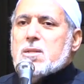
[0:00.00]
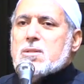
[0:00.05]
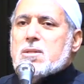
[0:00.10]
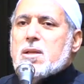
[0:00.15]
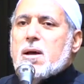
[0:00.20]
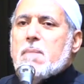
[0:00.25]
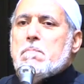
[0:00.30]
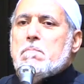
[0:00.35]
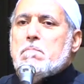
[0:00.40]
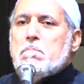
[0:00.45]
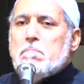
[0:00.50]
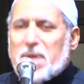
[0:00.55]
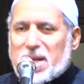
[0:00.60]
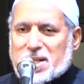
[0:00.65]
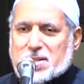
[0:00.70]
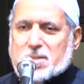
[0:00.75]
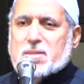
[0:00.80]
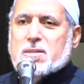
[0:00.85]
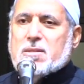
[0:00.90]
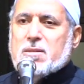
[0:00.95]

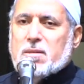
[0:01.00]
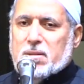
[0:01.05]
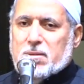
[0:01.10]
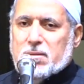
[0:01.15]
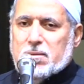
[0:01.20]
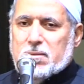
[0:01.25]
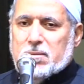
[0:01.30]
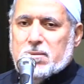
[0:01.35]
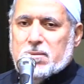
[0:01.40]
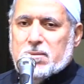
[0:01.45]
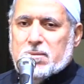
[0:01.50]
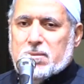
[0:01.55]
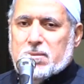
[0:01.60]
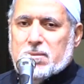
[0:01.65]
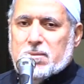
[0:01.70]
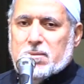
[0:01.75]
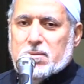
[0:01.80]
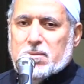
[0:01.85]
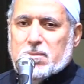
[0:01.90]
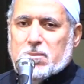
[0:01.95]
submit
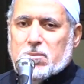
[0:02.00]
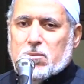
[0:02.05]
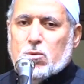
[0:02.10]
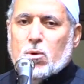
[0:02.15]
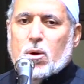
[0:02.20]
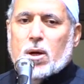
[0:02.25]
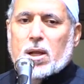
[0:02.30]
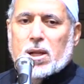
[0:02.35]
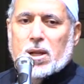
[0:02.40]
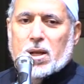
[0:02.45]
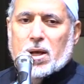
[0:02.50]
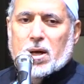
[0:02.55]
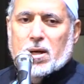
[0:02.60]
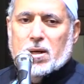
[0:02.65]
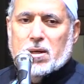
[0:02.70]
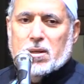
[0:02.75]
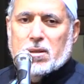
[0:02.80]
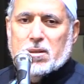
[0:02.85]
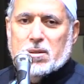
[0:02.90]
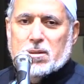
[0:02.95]
to
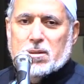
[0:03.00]
Allah.